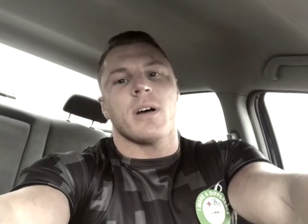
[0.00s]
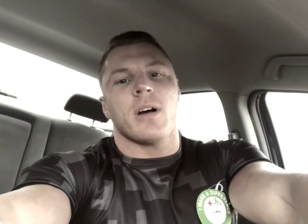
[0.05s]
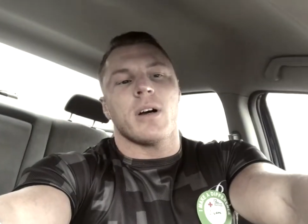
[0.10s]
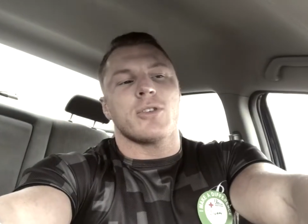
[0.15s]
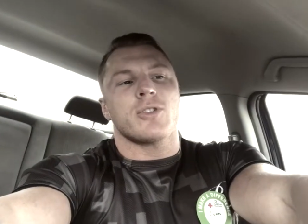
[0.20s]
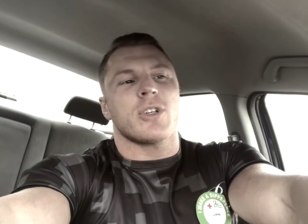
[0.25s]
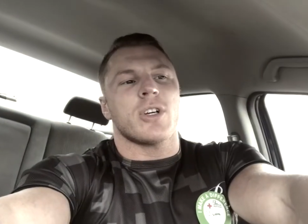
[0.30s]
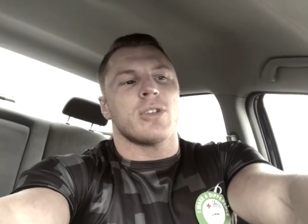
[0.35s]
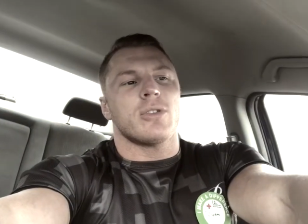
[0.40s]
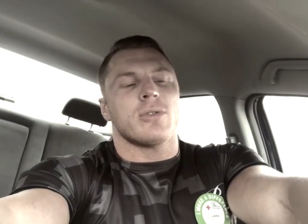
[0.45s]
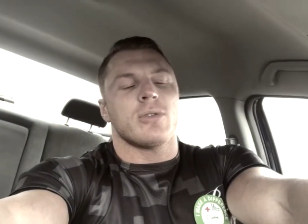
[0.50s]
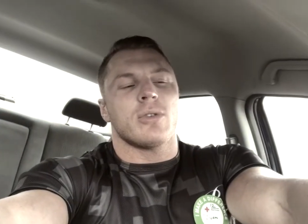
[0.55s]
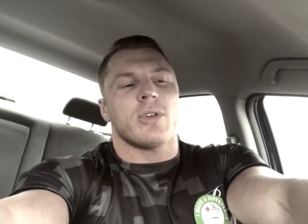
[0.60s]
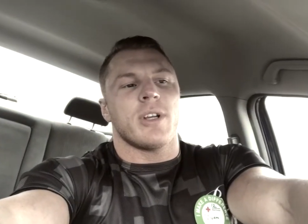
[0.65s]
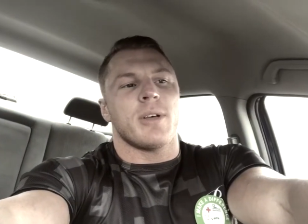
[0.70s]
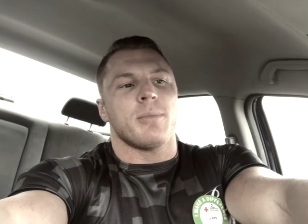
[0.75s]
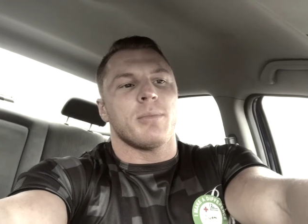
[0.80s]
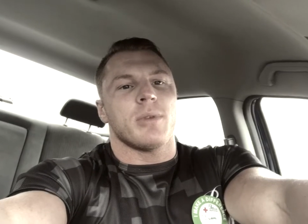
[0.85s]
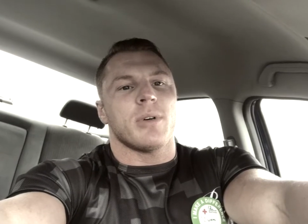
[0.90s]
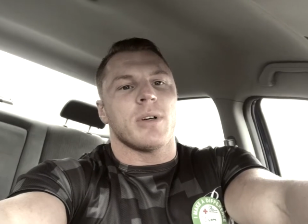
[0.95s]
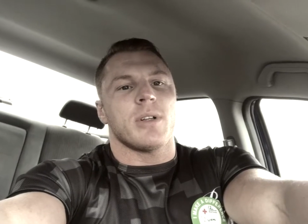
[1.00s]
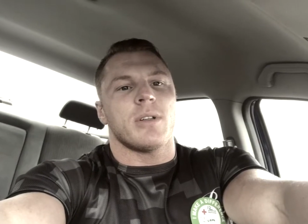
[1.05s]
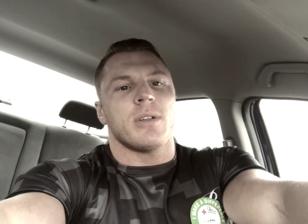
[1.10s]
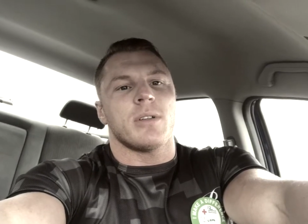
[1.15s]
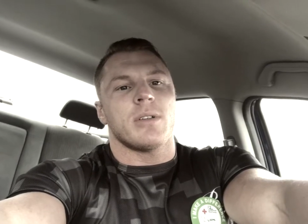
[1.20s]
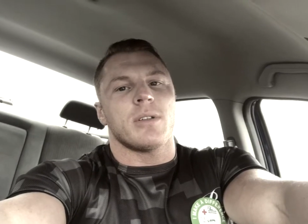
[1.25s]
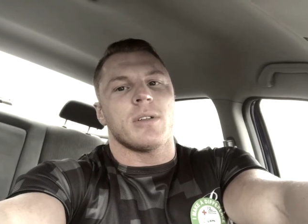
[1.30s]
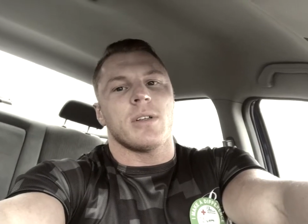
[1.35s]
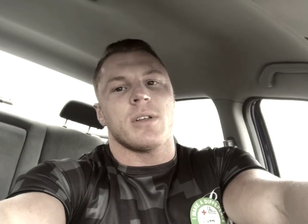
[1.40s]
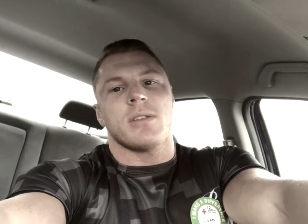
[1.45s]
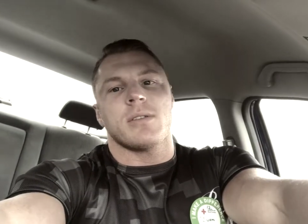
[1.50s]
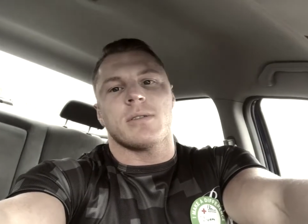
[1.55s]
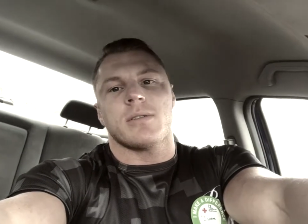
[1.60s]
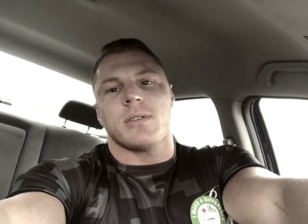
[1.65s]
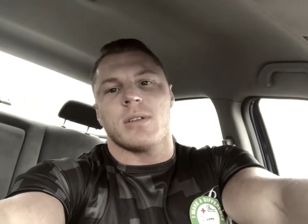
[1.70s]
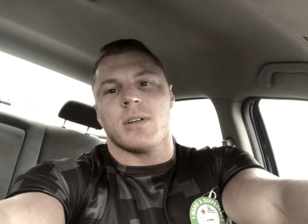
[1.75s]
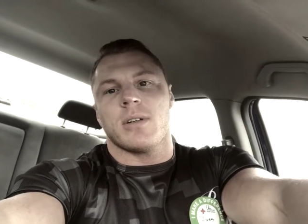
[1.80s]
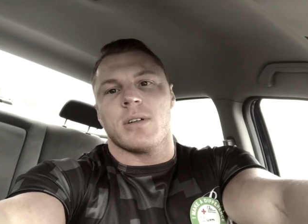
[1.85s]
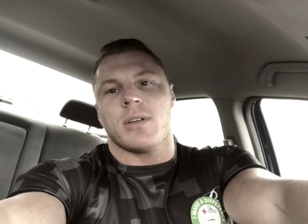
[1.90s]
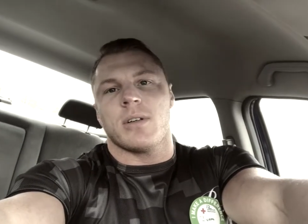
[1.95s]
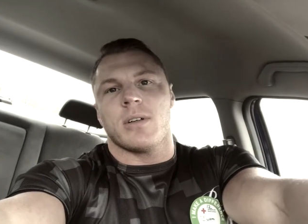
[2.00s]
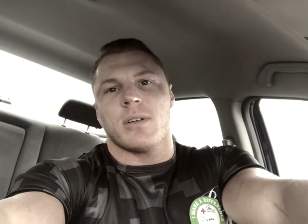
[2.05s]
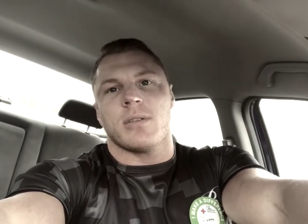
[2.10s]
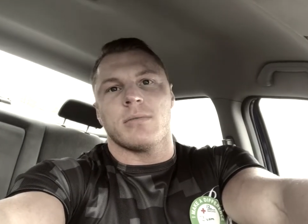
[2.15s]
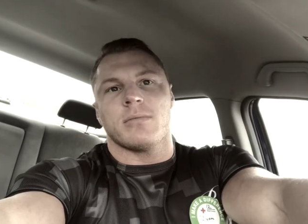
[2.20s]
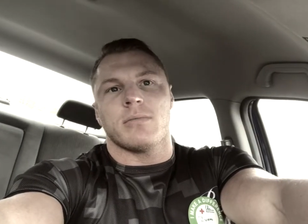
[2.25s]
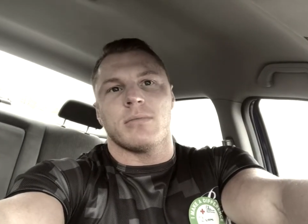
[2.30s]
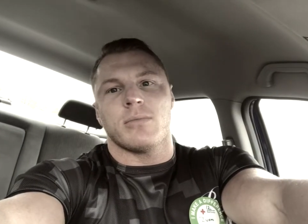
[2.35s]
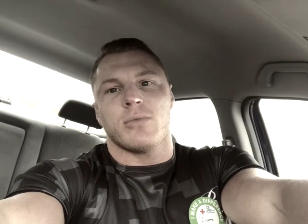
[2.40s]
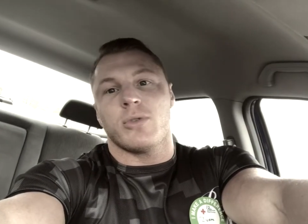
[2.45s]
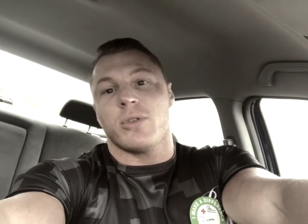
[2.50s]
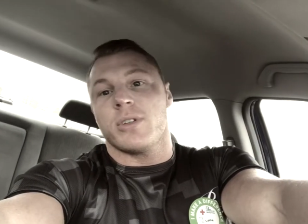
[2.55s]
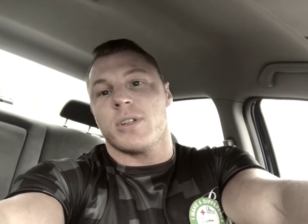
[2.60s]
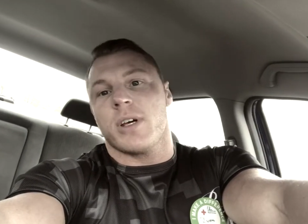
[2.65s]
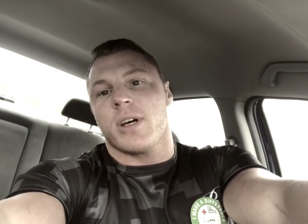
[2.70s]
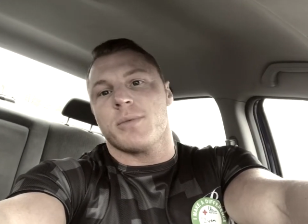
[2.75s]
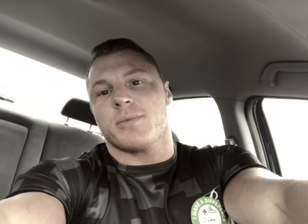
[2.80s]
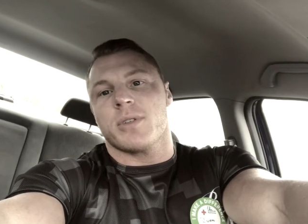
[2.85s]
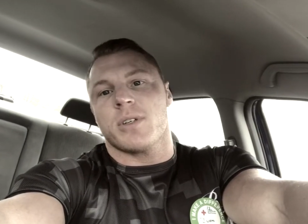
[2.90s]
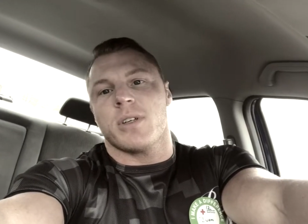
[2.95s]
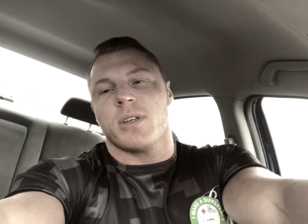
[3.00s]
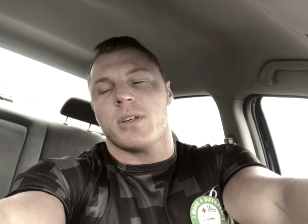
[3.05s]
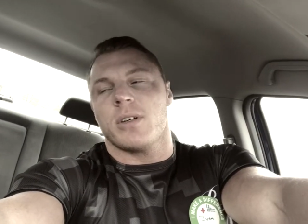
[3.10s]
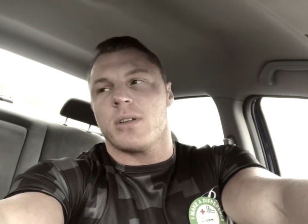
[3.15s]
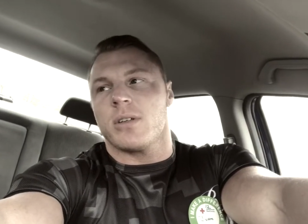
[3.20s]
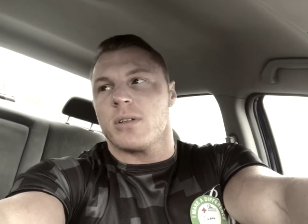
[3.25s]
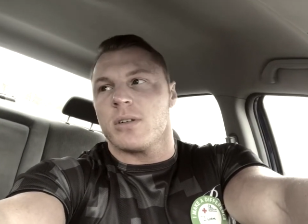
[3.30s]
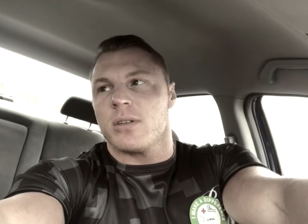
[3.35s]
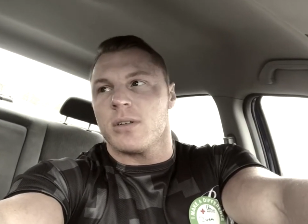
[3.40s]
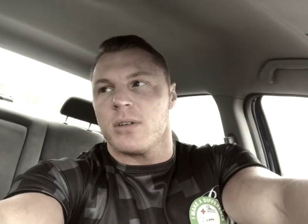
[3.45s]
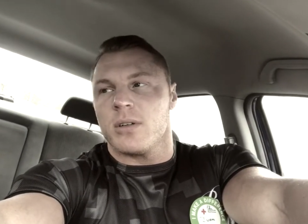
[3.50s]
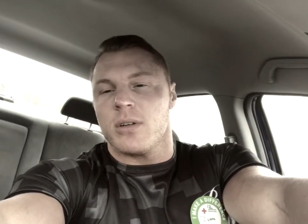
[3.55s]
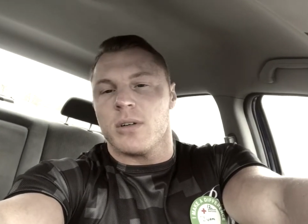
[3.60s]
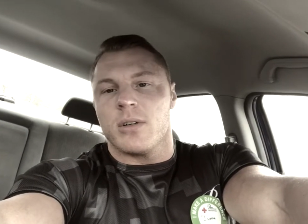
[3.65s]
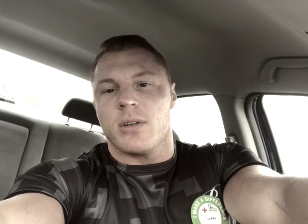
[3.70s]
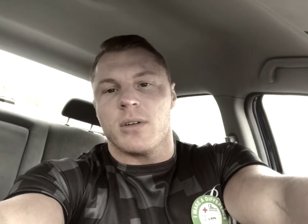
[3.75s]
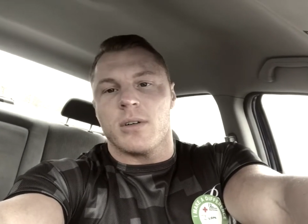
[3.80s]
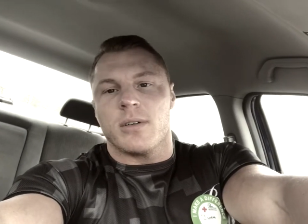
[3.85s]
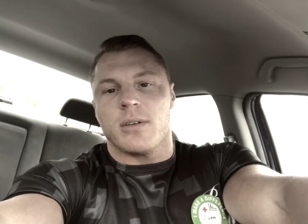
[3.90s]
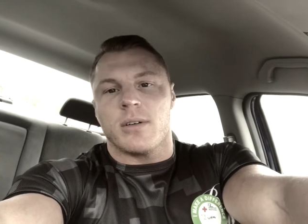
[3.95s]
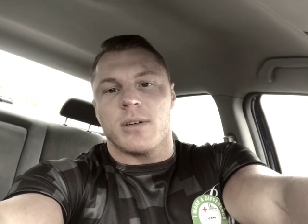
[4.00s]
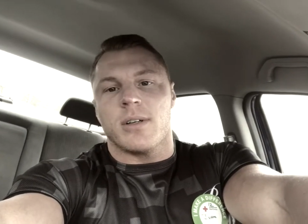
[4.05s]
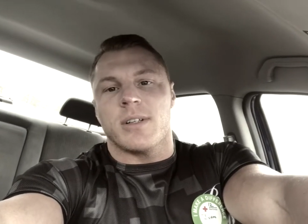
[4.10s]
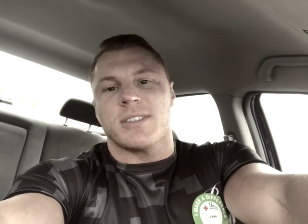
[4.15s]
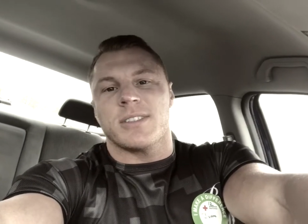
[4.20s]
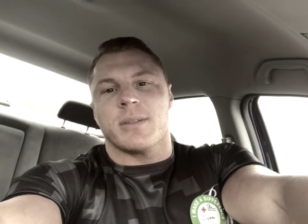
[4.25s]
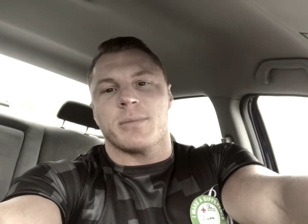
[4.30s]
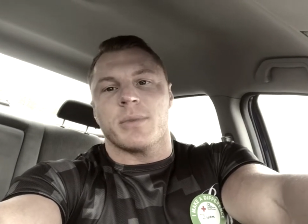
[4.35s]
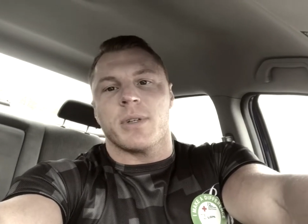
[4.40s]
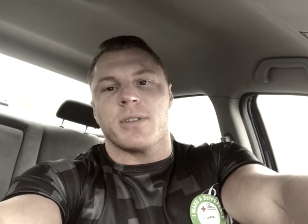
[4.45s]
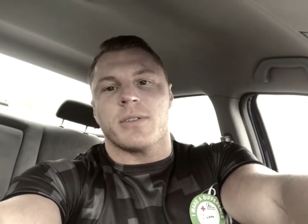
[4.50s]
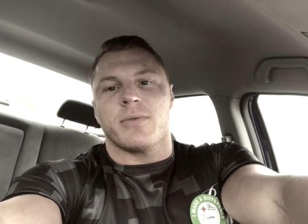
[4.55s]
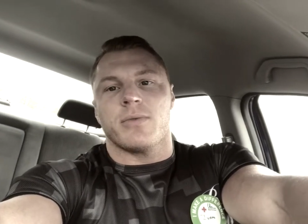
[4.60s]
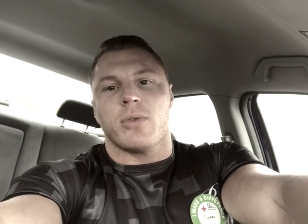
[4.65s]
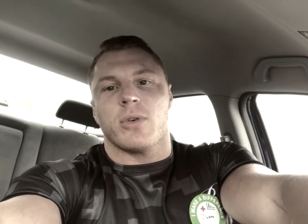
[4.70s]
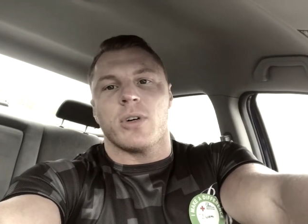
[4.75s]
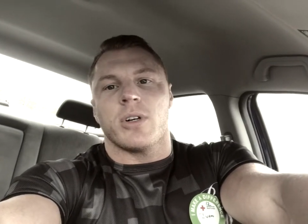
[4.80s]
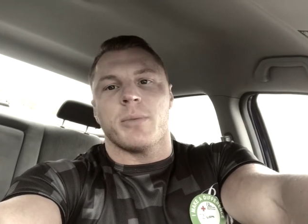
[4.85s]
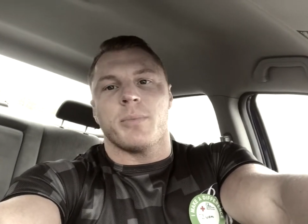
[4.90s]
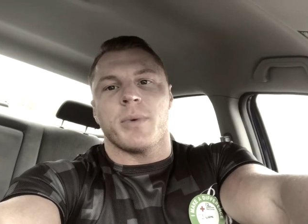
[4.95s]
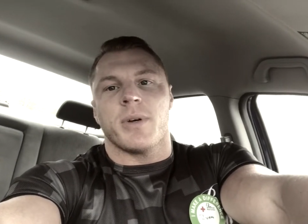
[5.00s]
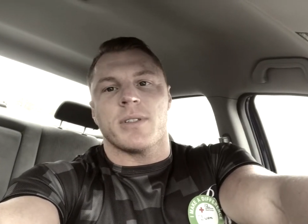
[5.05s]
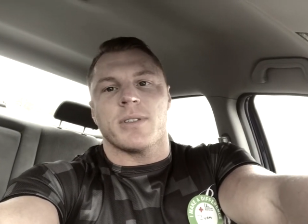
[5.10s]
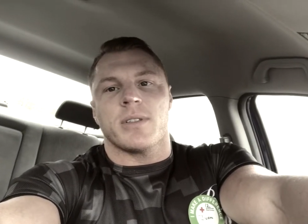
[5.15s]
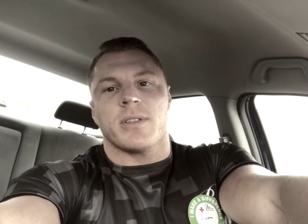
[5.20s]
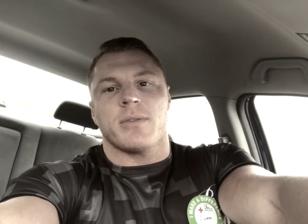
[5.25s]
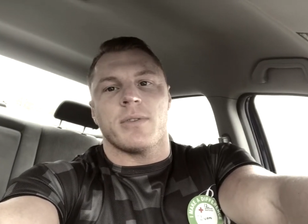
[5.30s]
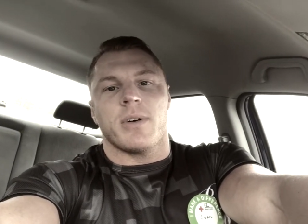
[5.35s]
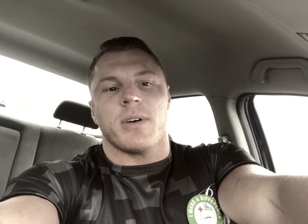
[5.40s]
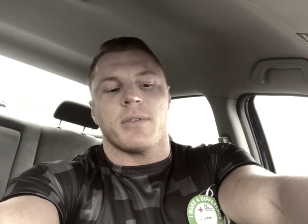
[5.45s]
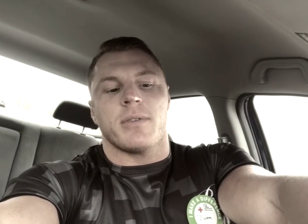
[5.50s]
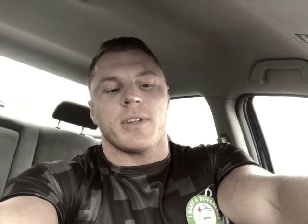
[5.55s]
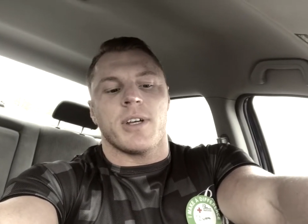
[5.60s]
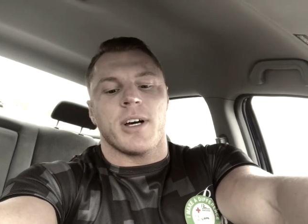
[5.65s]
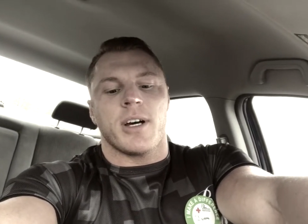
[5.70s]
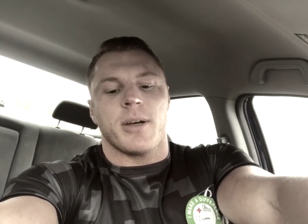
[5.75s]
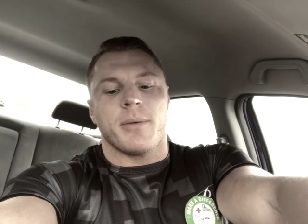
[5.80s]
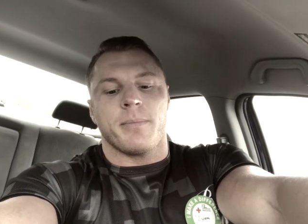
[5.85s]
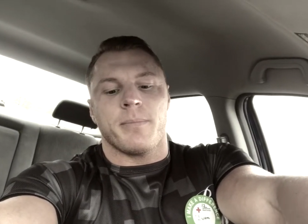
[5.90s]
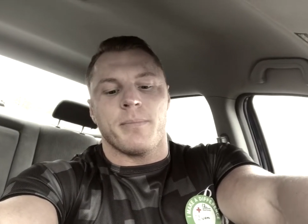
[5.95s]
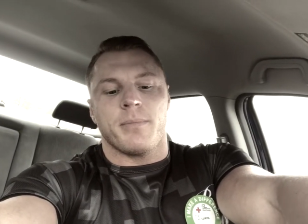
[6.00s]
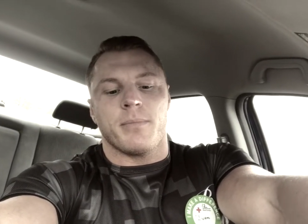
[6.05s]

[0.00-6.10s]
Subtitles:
I try to donate blood at least 3 times a year. Sometimes 4, depends on if I have time.